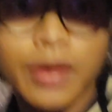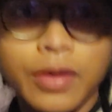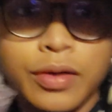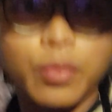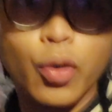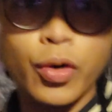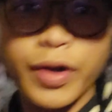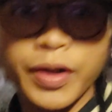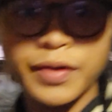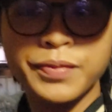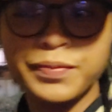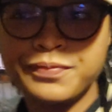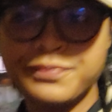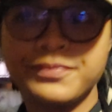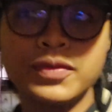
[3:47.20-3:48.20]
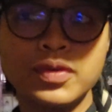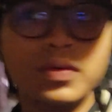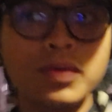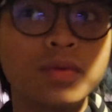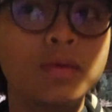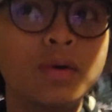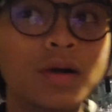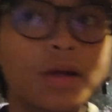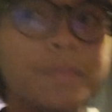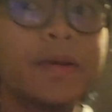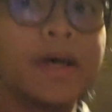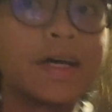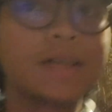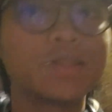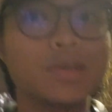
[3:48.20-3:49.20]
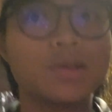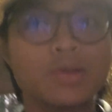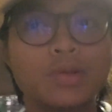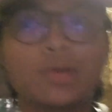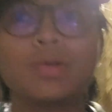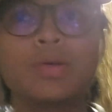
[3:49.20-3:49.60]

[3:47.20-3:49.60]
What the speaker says: Morning. Welcome back to